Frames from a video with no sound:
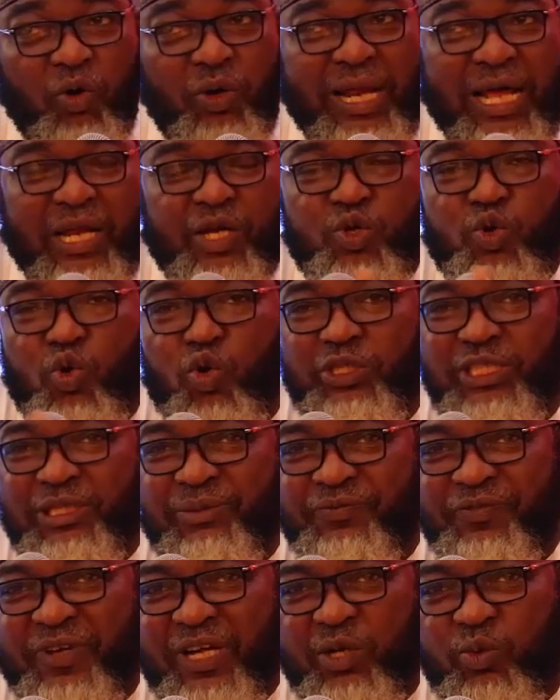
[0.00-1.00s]
that knows
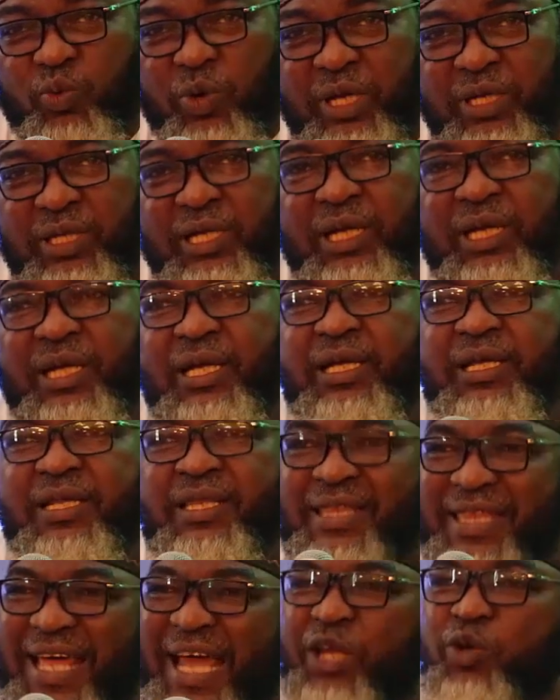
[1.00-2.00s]
him very well,
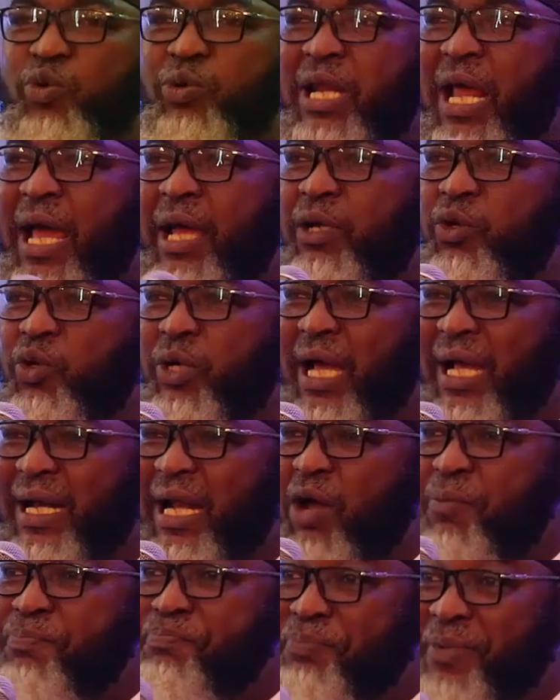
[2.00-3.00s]
then you cannot